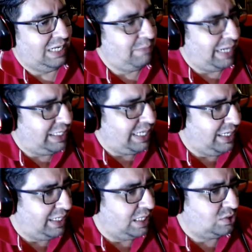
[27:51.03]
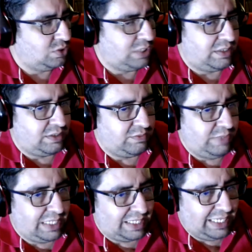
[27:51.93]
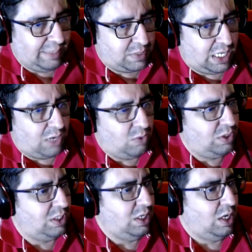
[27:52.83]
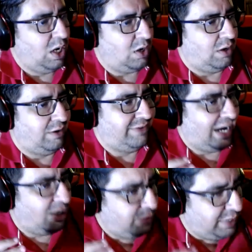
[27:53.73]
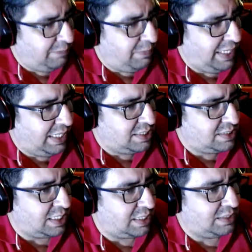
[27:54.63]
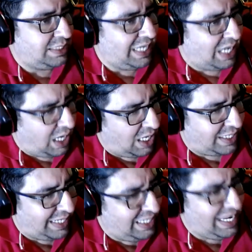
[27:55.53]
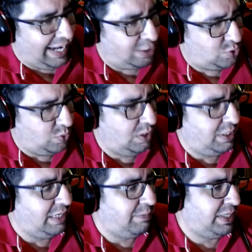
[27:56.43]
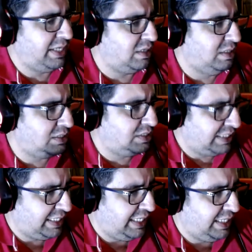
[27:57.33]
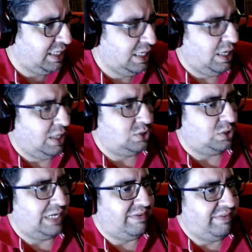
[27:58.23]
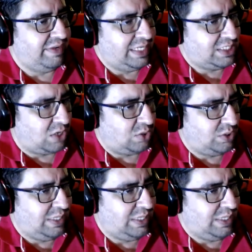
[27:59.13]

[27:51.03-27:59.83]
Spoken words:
maintaining us, so that we can keep count of how many players they are in actual in a particular city, so that when we reach out to